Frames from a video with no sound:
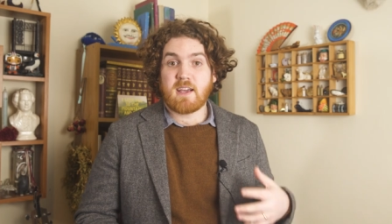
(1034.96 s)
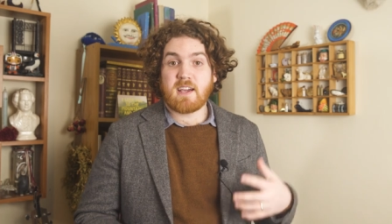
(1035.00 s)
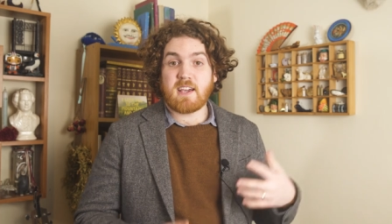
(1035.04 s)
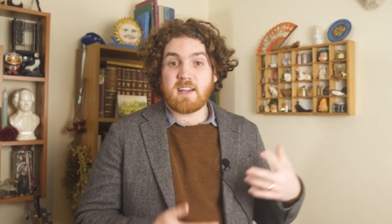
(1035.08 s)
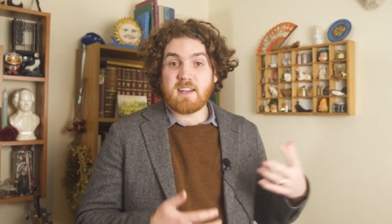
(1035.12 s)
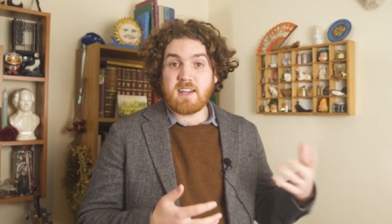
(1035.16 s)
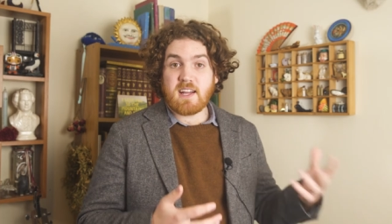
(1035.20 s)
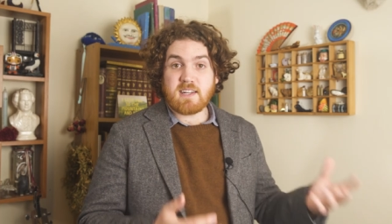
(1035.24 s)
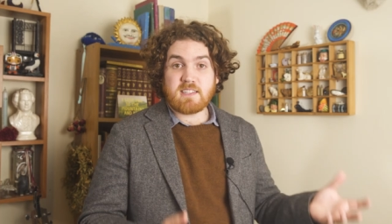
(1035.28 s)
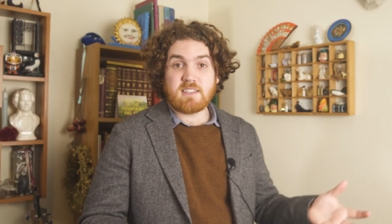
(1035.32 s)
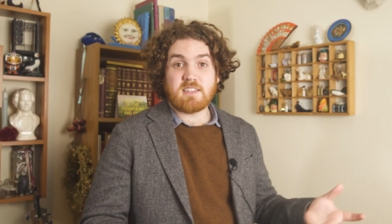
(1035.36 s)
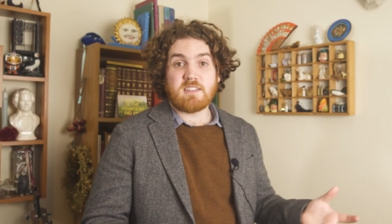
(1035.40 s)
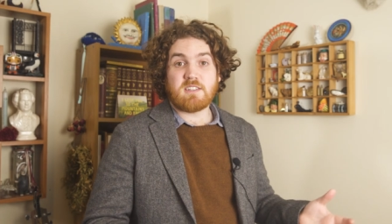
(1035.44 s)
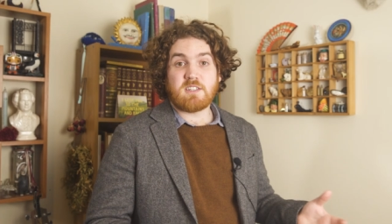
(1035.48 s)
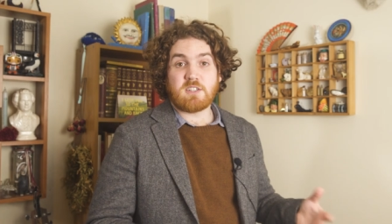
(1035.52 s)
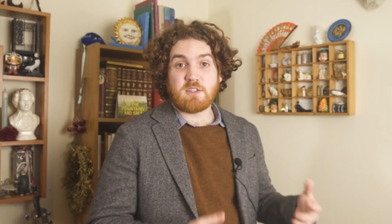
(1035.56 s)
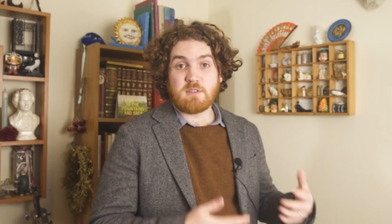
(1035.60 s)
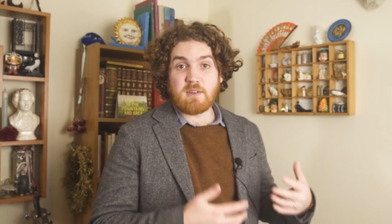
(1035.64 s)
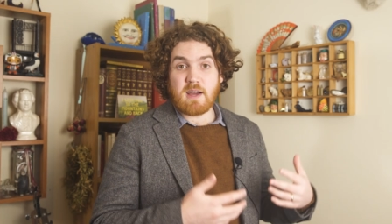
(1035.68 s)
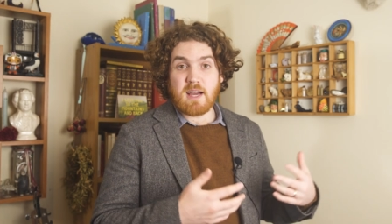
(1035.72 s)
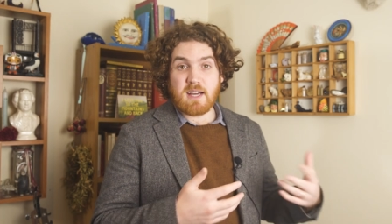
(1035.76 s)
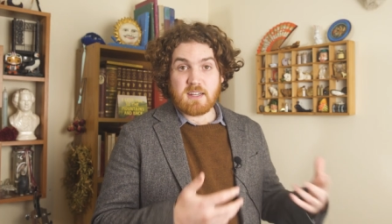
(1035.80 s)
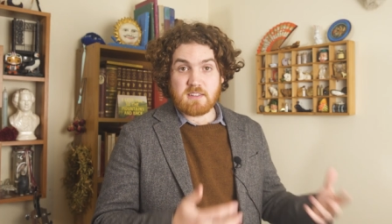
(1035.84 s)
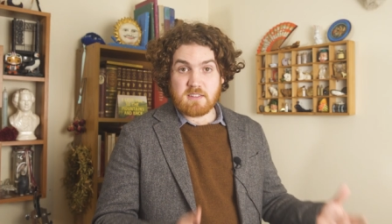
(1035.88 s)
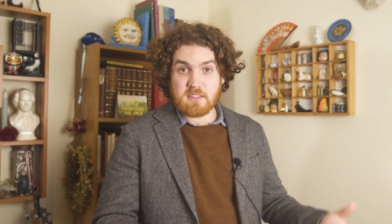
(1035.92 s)
Connected
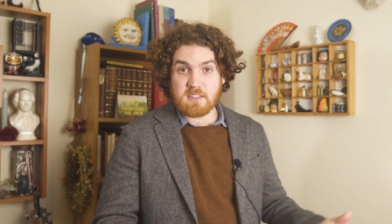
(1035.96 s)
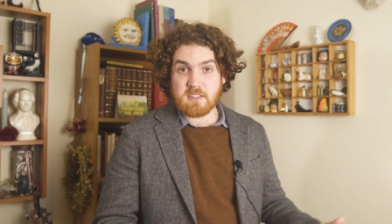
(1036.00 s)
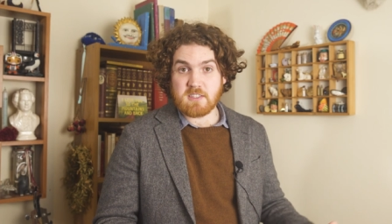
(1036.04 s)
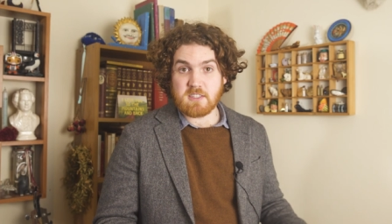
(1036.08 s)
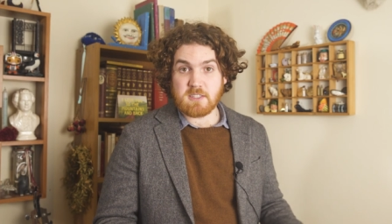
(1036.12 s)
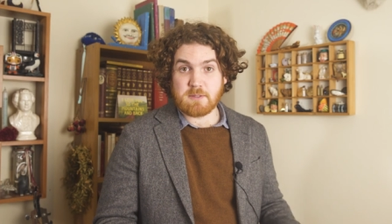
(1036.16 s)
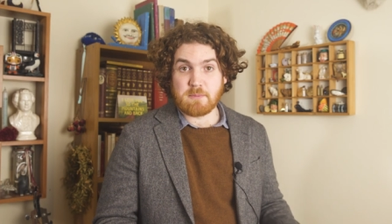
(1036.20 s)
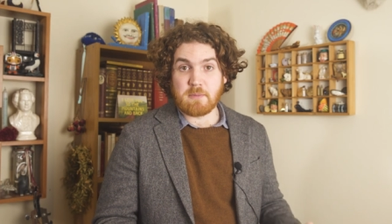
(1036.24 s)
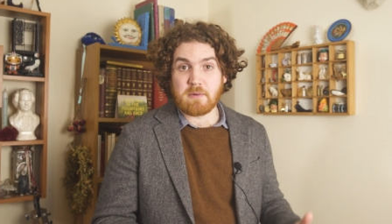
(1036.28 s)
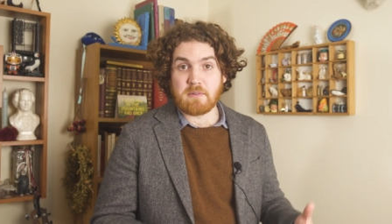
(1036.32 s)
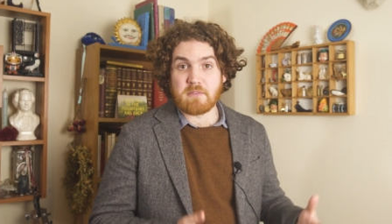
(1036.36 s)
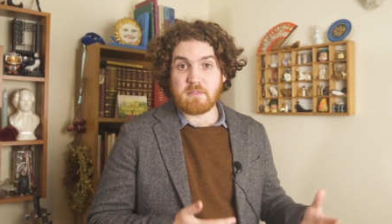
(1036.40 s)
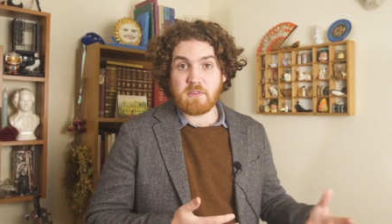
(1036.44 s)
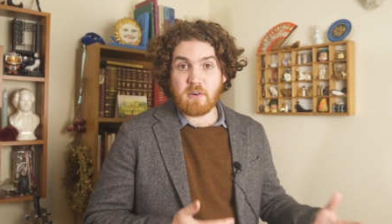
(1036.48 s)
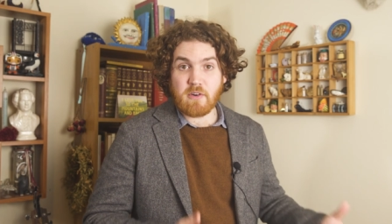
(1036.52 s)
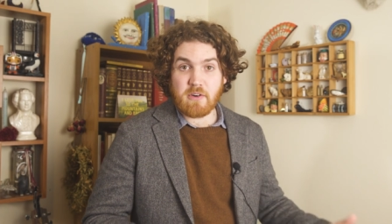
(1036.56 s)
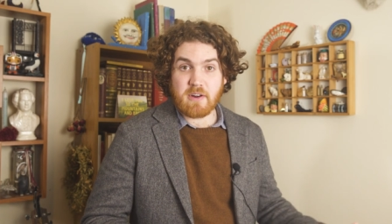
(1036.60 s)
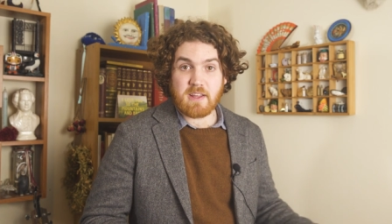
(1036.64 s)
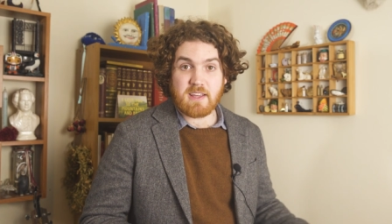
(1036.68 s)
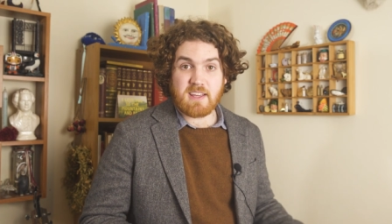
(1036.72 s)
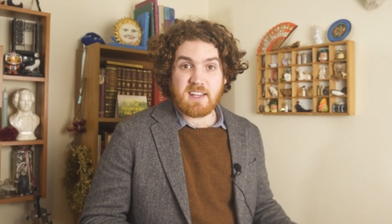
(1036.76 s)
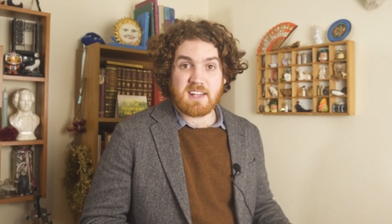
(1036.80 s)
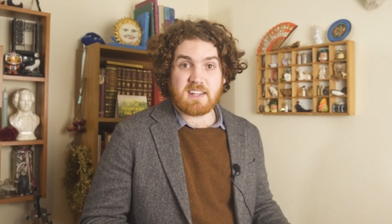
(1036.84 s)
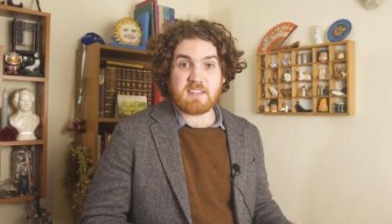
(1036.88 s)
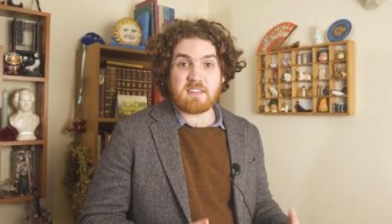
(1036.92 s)
to our system of
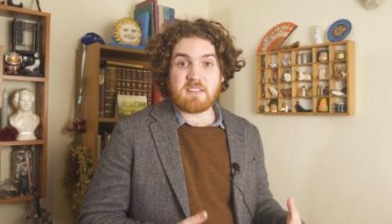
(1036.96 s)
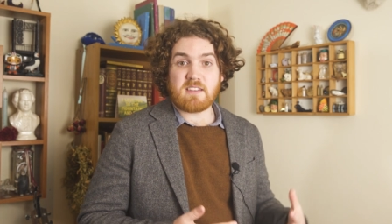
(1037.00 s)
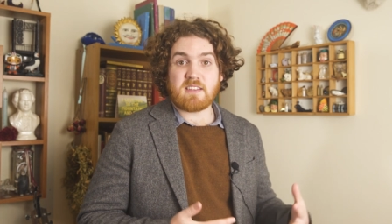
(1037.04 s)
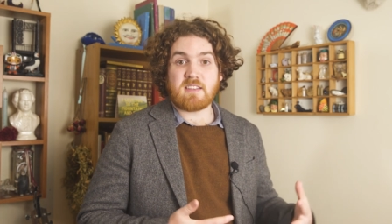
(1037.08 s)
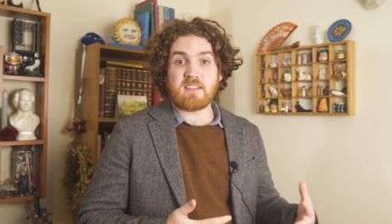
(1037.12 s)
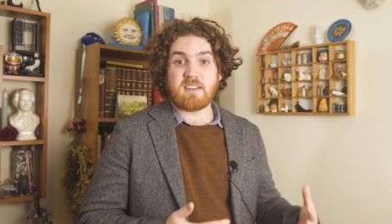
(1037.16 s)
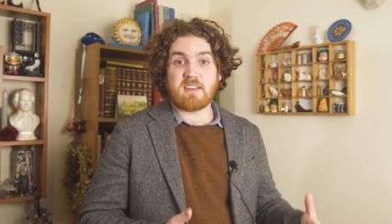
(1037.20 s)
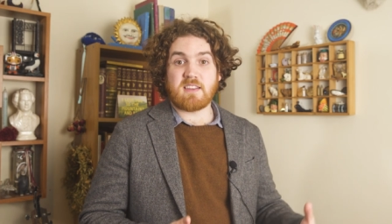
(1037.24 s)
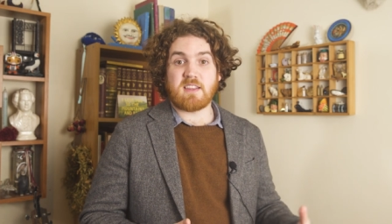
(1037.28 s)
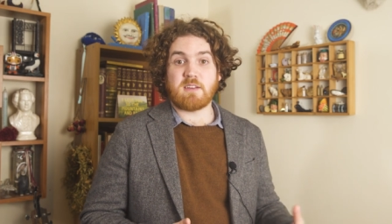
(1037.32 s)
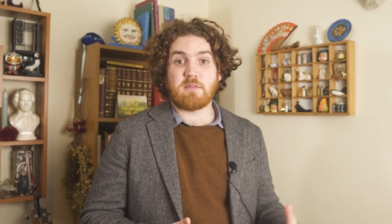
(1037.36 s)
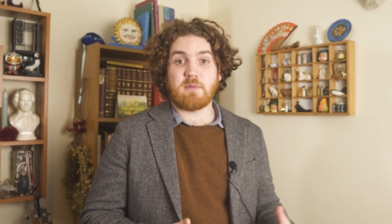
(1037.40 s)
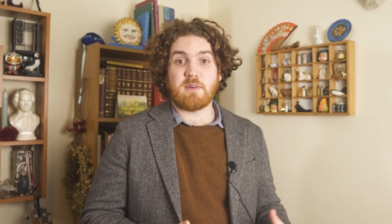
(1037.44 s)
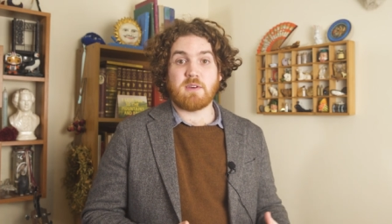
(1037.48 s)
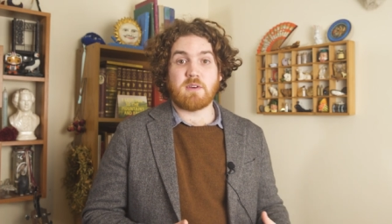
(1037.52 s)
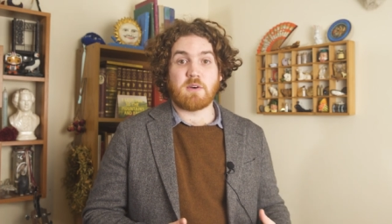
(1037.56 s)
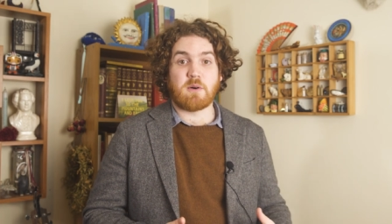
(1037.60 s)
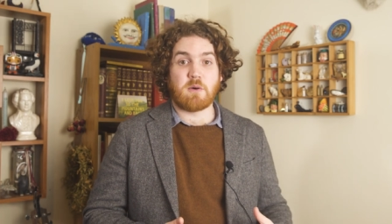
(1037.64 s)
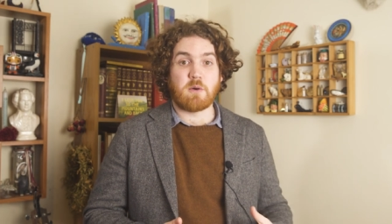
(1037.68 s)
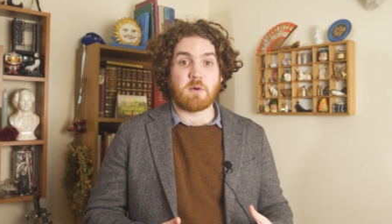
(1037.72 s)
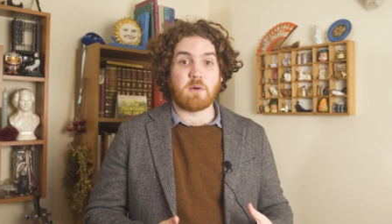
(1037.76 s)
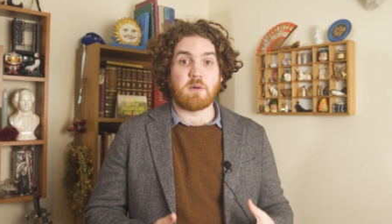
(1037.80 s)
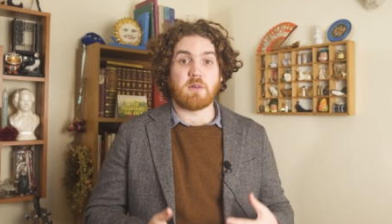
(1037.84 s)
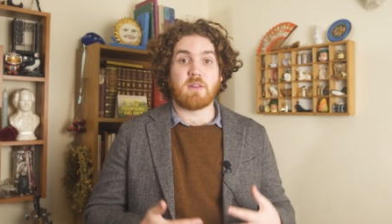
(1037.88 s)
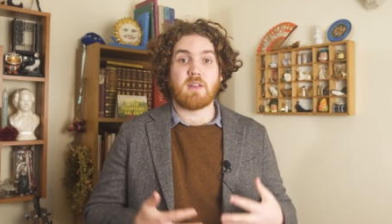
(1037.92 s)
voting is the thing that we
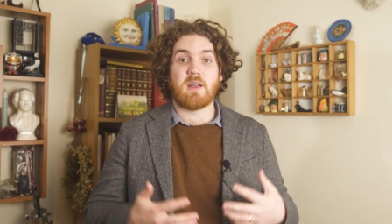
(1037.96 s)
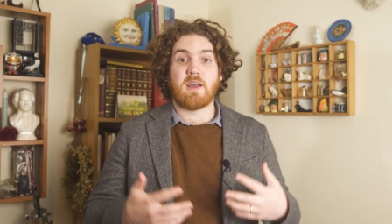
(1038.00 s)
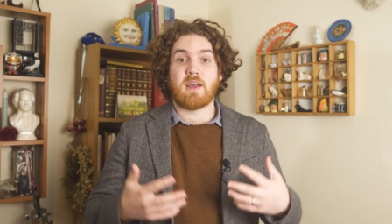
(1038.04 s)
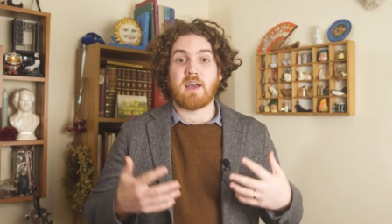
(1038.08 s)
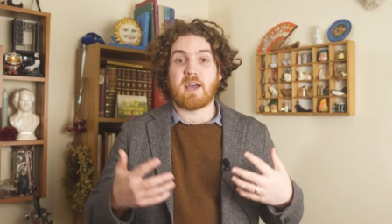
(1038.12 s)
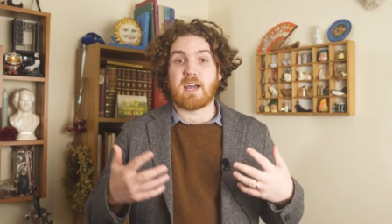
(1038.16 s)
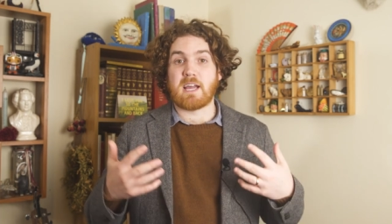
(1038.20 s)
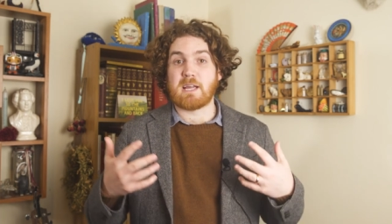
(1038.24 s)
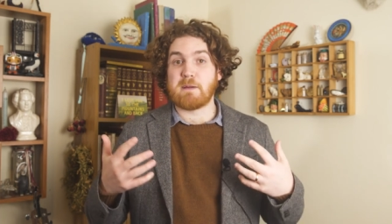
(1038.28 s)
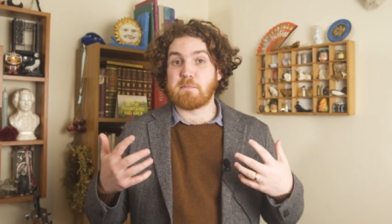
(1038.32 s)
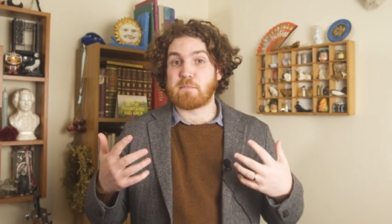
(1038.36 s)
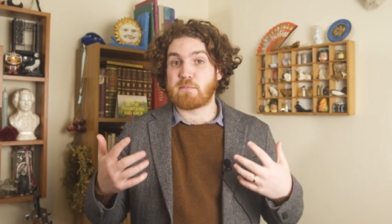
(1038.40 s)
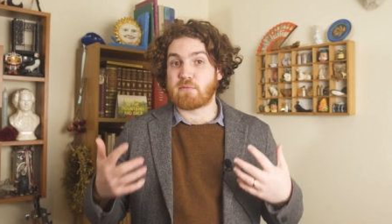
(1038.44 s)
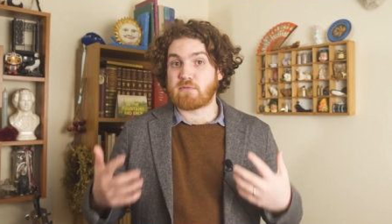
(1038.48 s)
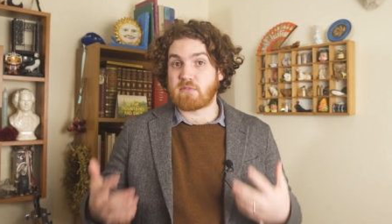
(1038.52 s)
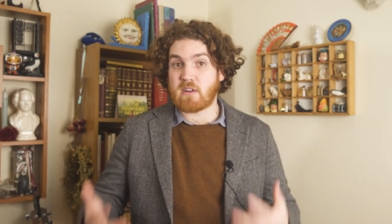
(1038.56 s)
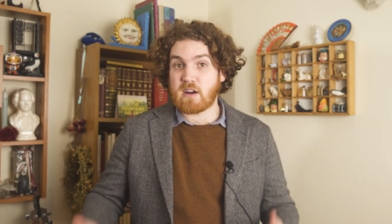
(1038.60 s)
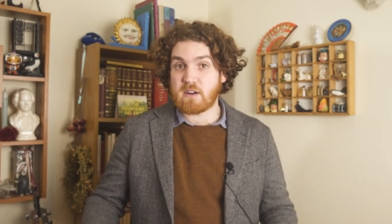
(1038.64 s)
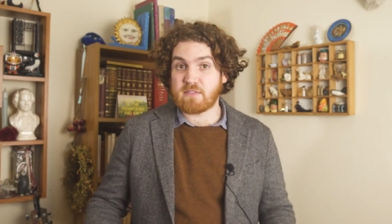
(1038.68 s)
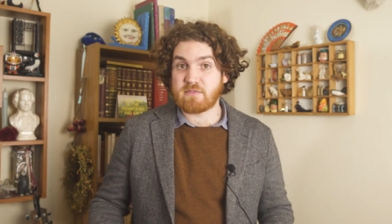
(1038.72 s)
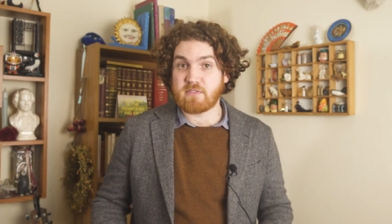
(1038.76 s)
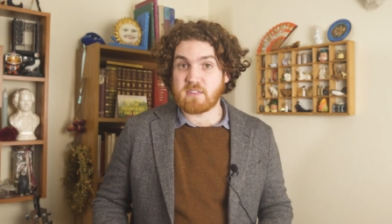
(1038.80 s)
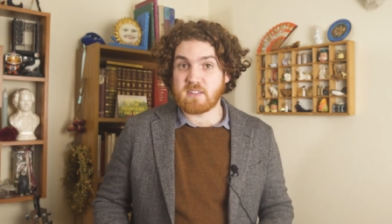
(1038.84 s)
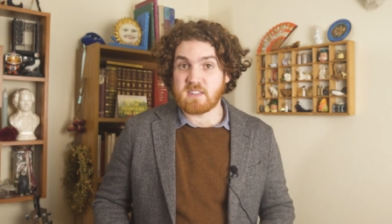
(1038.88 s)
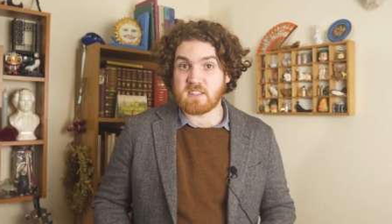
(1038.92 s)
call a
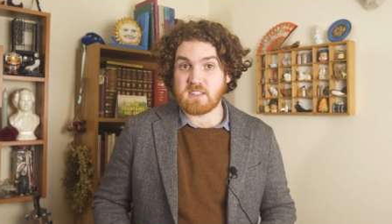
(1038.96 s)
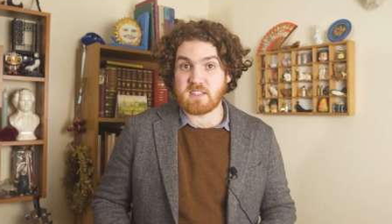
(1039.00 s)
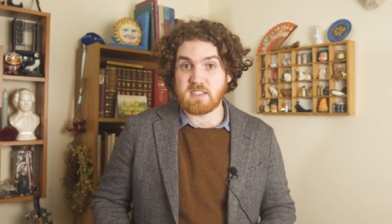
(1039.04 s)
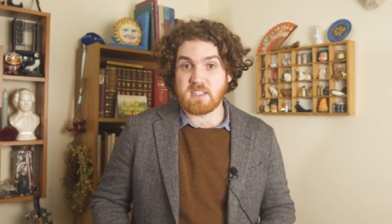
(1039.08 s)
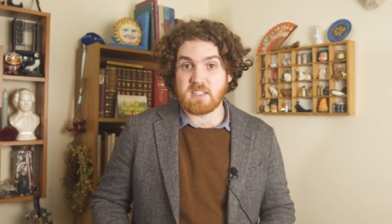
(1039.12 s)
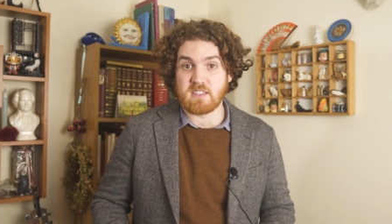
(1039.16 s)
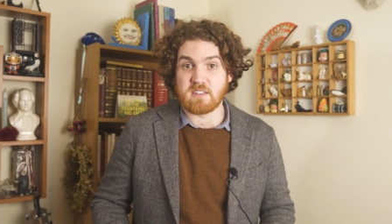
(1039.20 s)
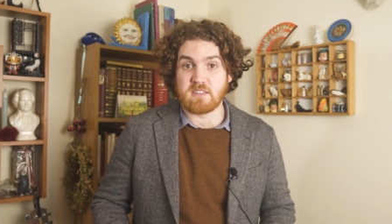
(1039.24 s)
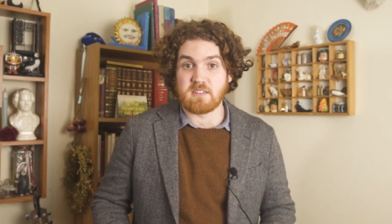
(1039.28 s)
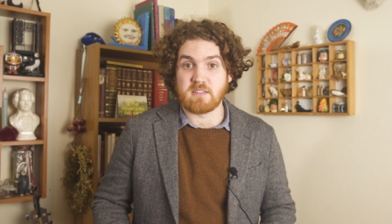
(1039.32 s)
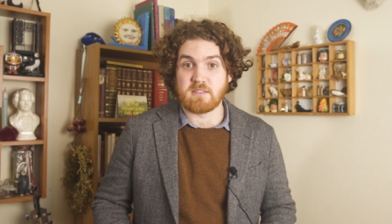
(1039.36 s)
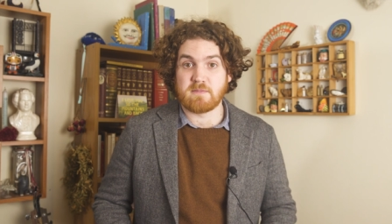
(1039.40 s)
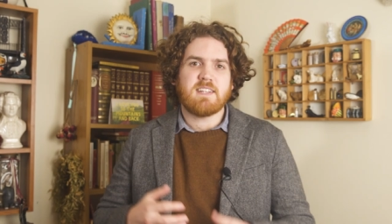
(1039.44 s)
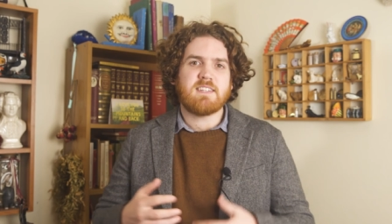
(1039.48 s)
preference deal.